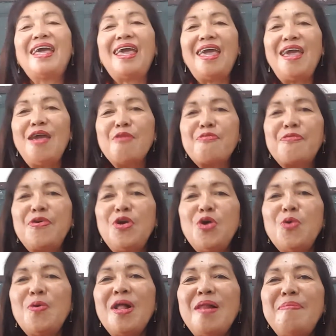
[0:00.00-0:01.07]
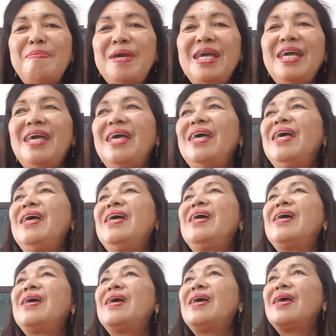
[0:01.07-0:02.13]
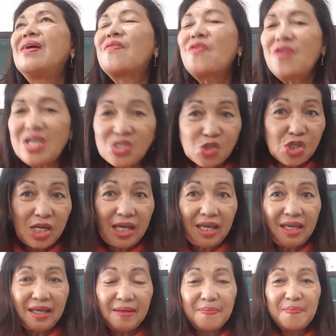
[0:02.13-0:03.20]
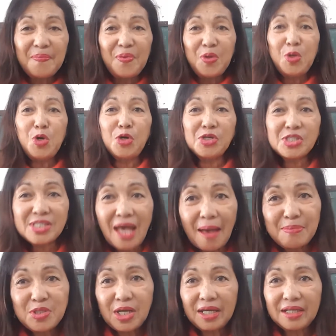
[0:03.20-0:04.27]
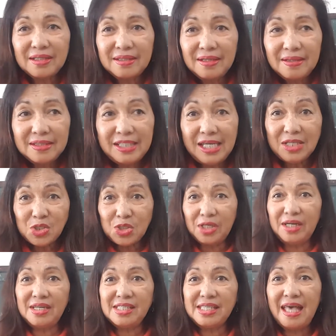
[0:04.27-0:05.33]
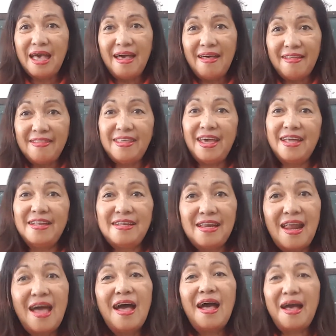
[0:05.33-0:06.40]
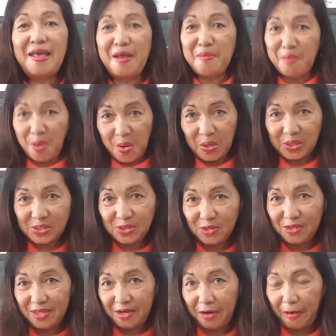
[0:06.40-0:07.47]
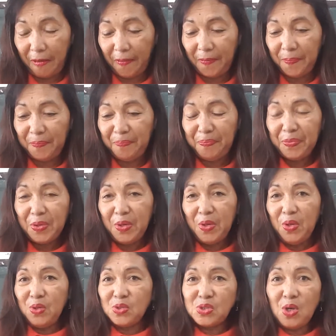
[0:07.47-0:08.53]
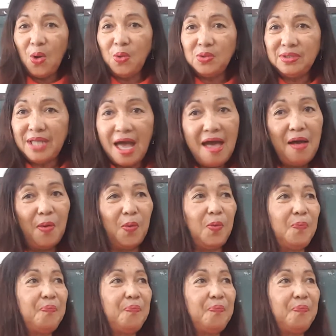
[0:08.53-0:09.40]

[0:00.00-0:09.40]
if you will be reaching your subject teachers, then I am also there. So now,